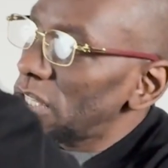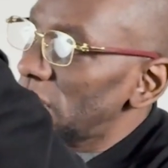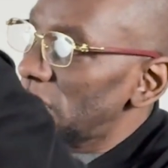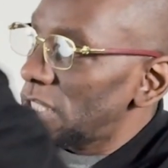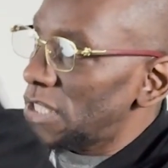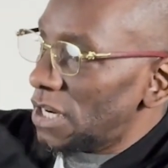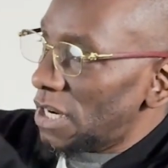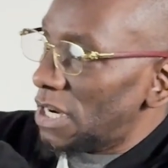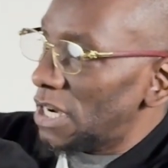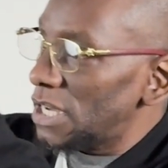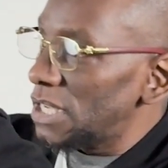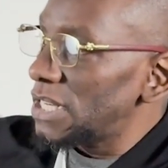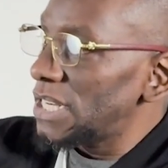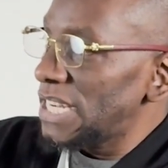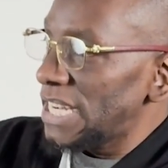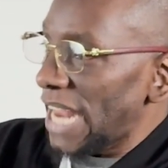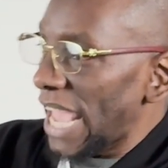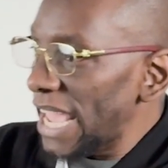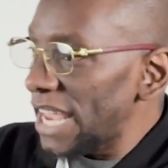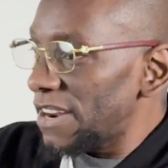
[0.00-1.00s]
the
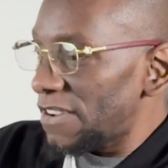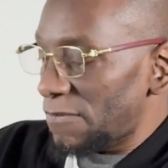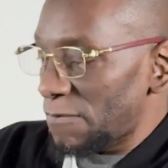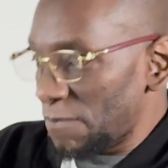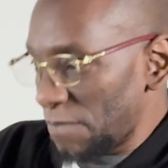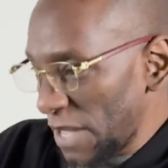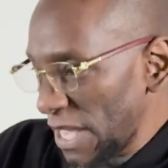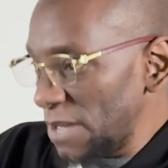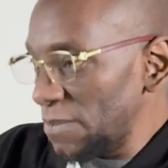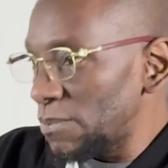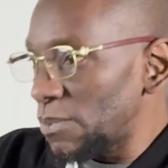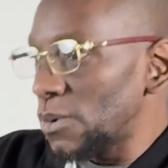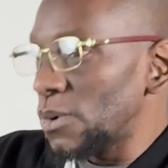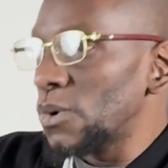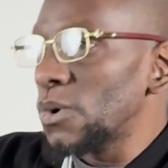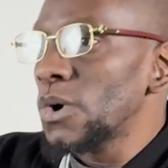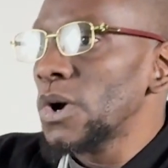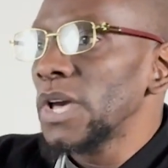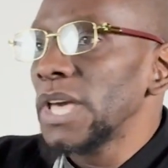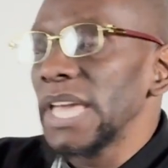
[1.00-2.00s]
native
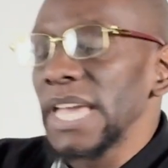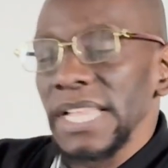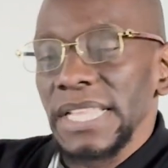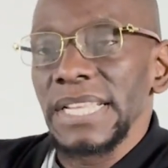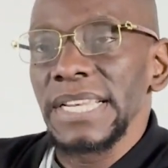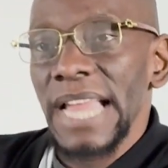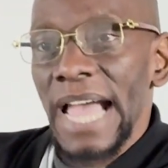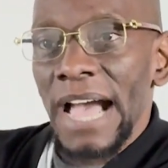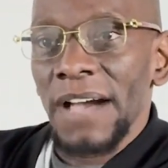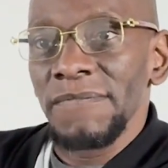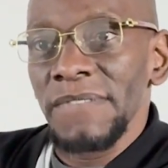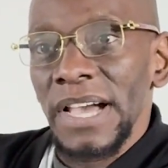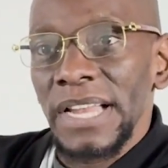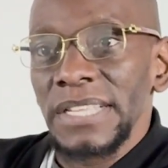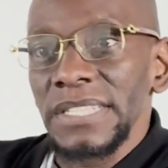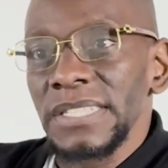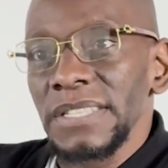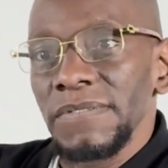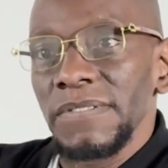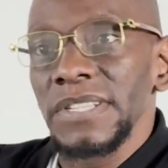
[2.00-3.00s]
people in the Nile
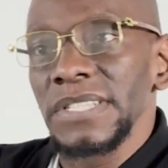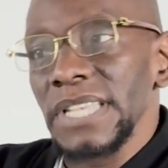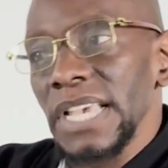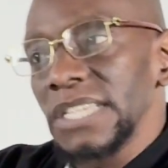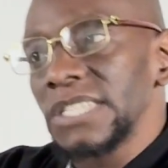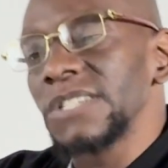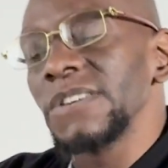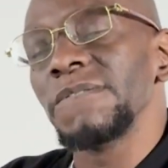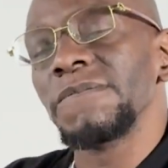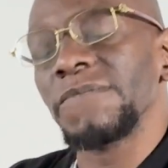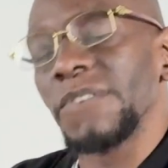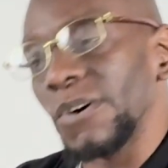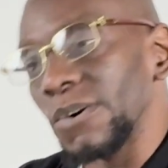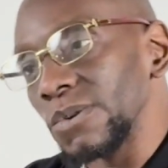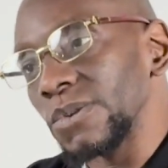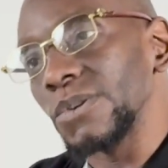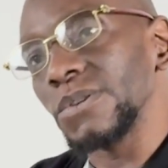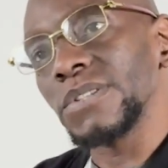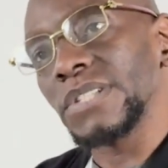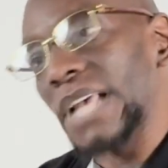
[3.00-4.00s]
Valley civilization
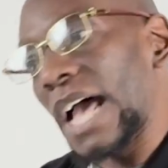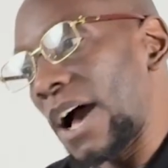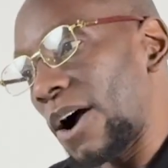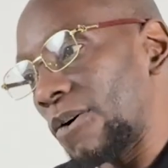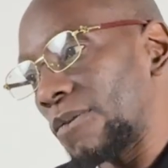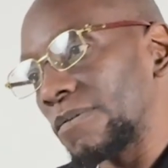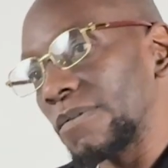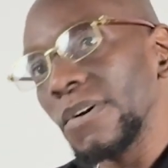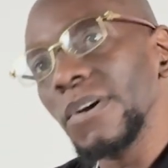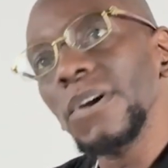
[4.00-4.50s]
further south,